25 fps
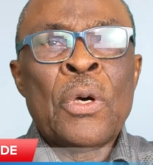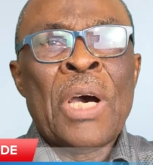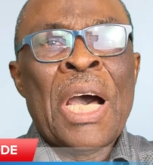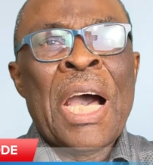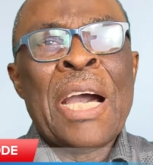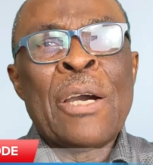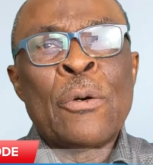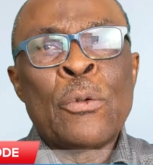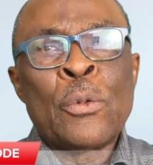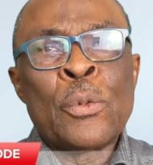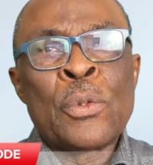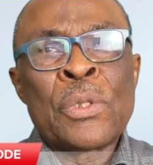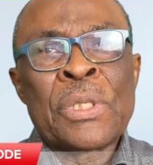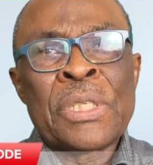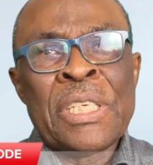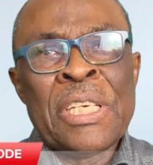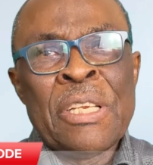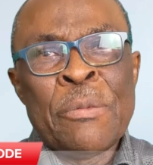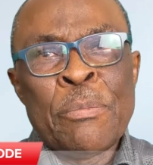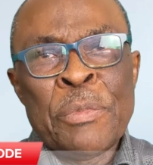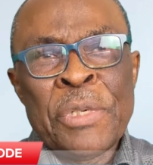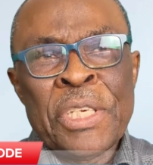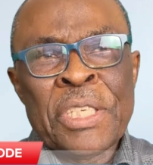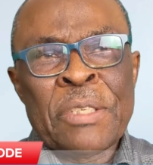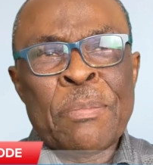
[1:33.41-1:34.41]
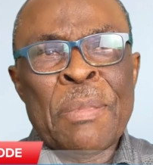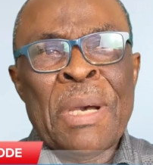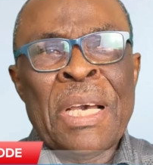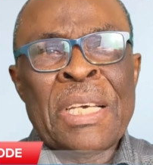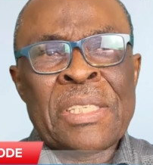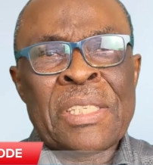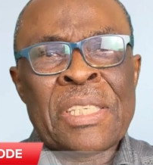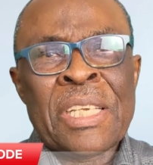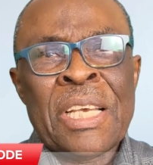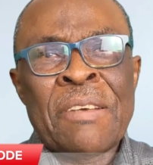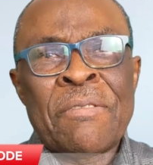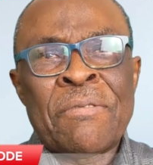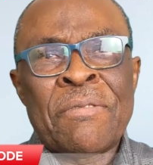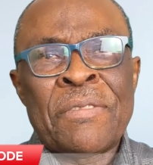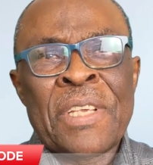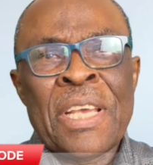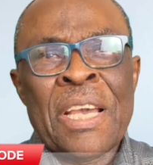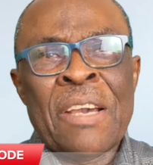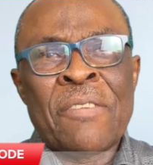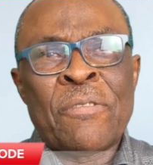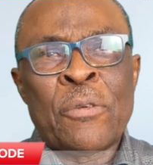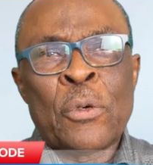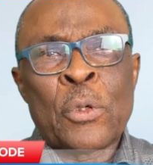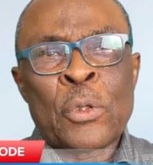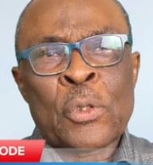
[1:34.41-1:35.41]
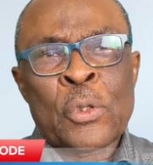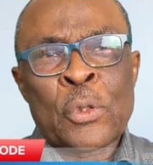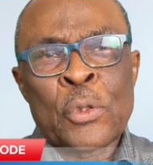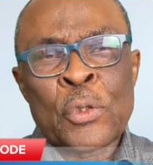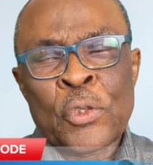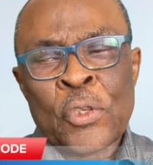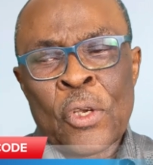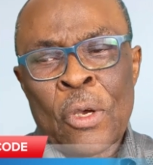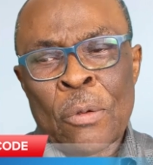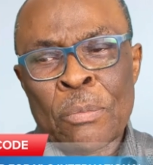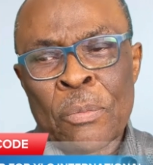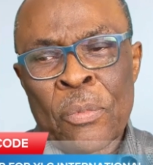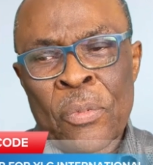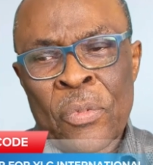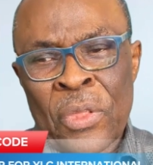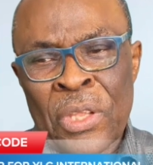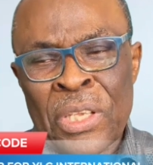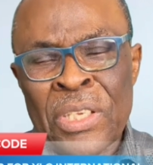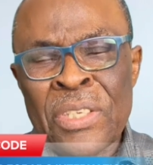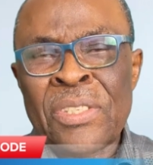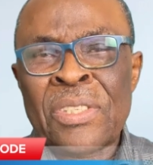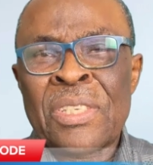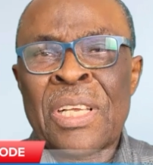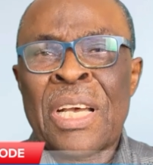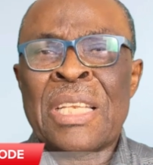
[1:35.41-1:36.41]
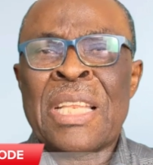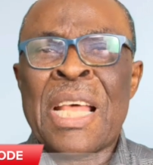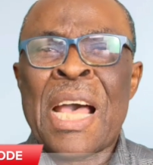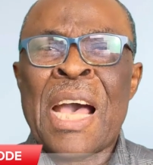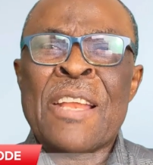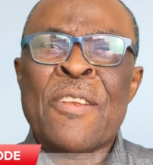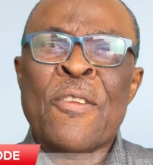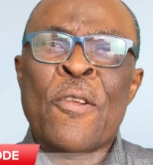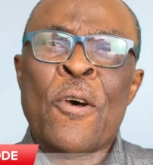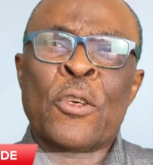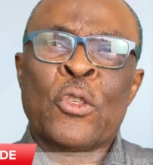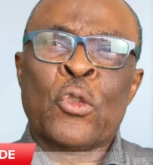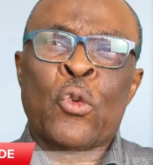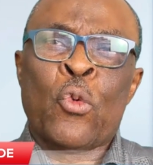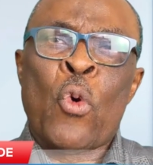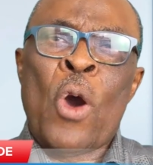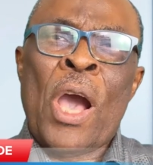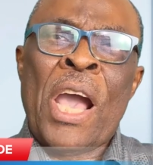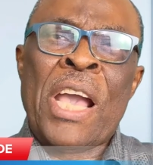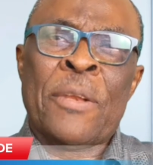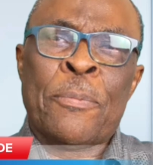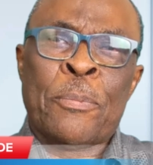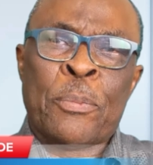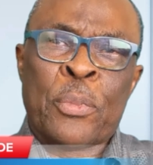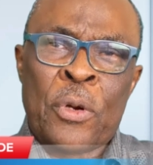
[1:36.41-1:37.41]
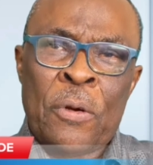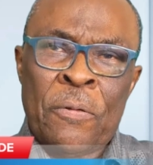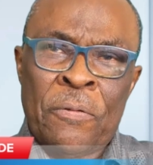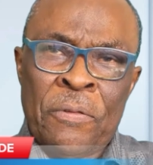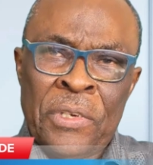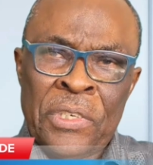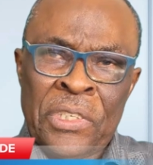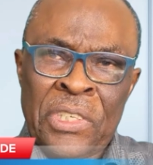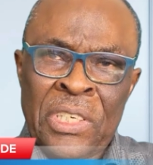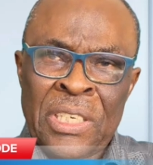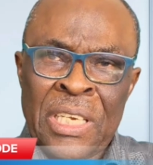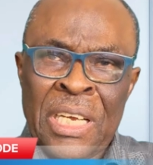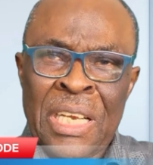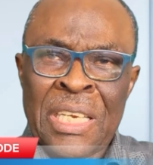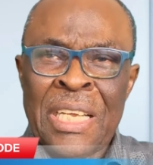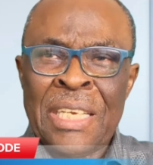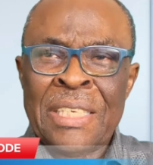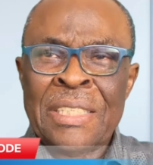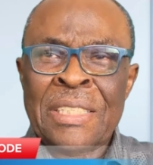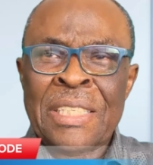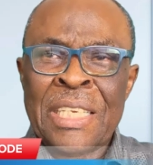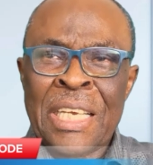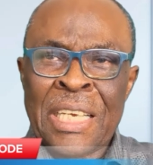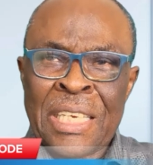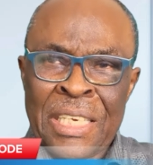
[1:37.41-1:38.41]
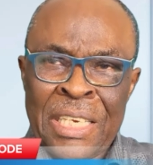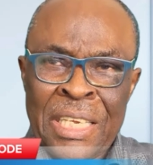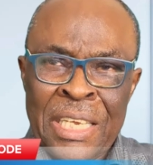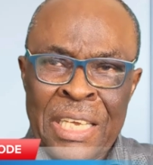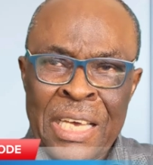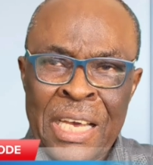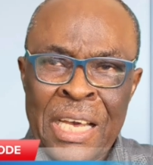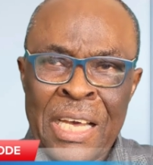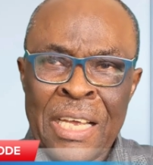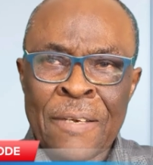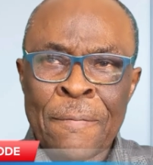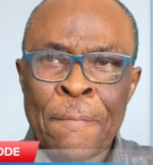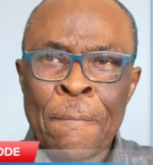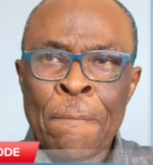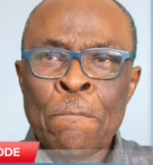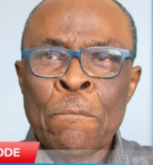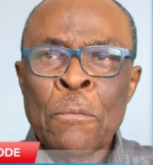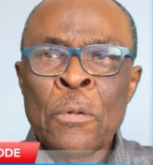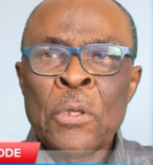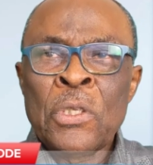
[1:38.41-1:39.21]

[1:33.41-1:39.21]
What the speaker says: I will limit myself, therefore, to some things that are not quite professional and technical,